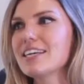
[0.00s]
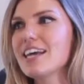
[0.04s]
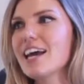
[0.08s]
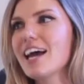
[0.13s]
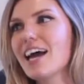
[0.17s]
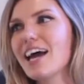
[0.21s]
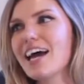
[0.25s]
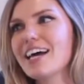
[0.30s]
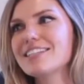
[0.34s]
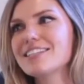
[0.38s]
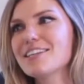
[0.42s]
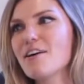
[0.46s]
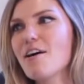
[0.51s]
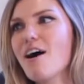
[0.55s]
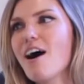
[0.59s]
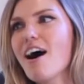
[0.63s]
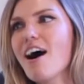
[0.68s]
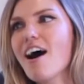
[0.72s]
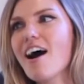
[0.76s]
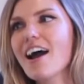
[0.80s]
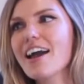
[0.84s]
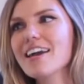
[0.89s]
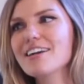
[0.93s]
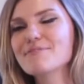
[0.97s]
Yeah, so
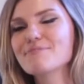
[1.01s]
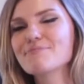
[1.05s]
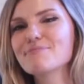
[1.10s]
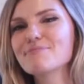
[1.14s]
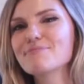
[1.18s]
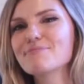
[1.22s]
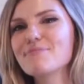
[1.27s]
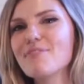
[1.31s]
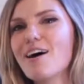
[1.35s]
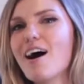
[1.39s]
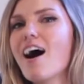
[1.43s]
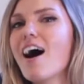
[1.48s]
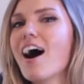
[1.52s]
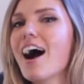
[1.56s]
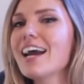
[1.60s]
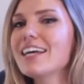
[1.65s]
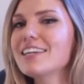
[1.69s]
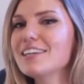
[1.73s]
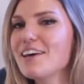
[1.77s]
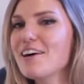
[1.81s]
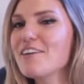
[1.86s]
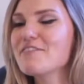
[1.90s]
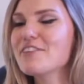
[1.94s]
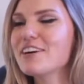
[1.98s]
I
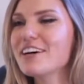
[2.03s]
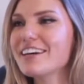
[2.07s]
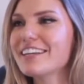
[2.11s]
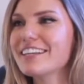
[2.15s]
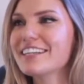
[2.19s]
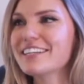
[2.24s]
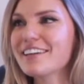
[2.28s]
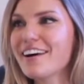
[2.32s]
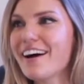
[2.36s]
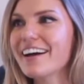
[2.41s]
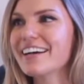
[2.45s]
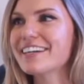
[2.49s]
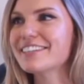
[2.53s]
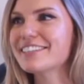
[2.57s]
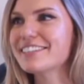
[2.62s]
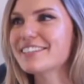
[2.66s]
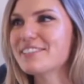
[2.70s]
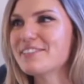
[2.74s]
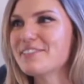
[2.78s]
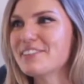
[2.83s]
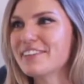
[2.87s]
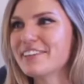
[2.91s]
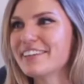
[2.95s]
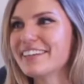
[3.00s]
love early nights,
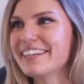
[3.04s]
to be honest.